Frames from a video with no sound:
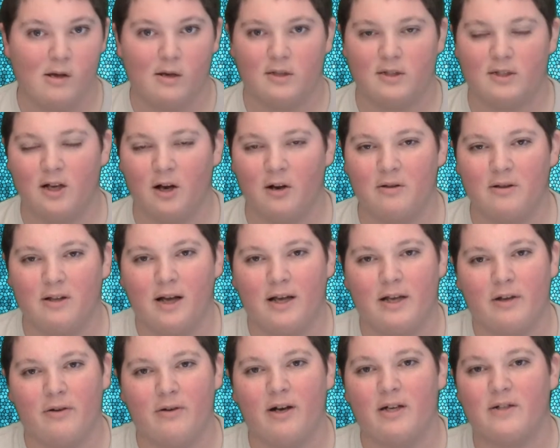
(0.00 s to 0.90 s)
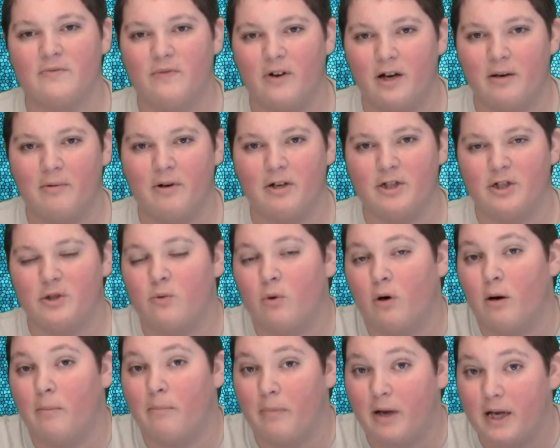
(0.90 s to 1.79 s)
So thank you guys very much. You
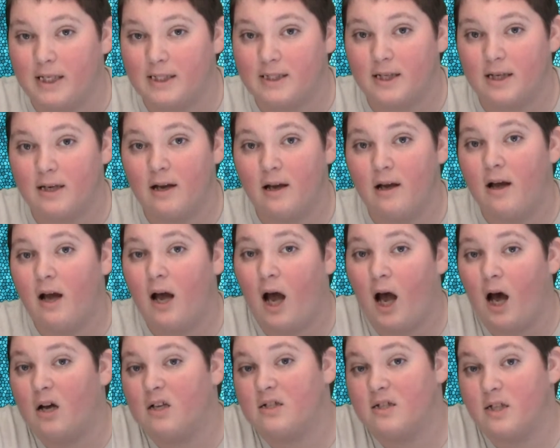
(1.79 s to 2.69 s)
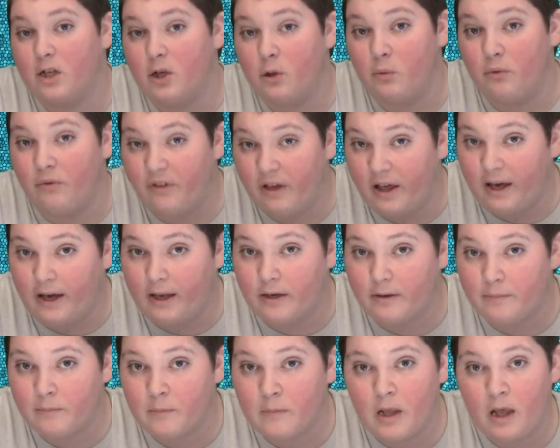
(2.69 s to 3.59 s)
are amazing. I'll see you
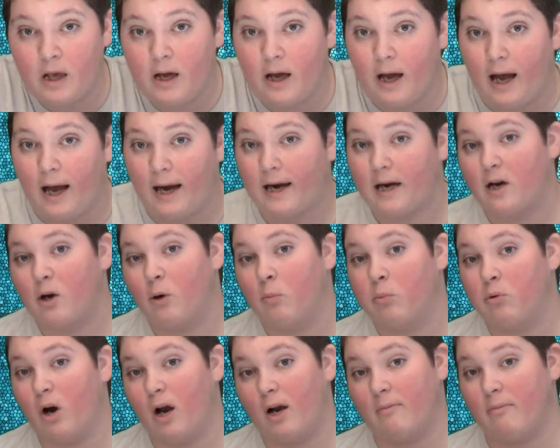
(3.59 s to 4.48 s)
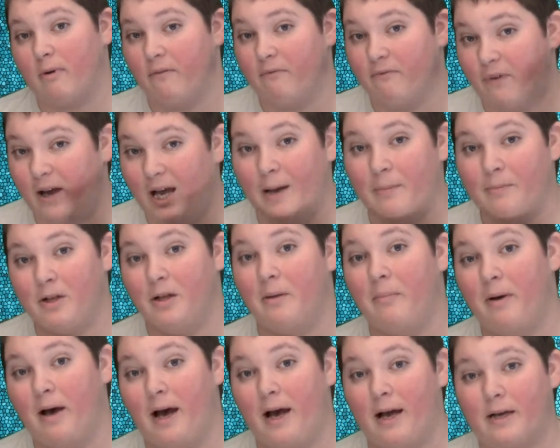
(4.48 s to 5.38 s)
then. I gotta go prank my family
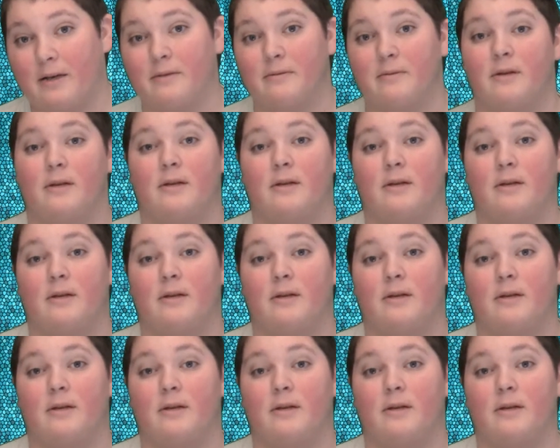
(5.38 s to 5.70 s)
back.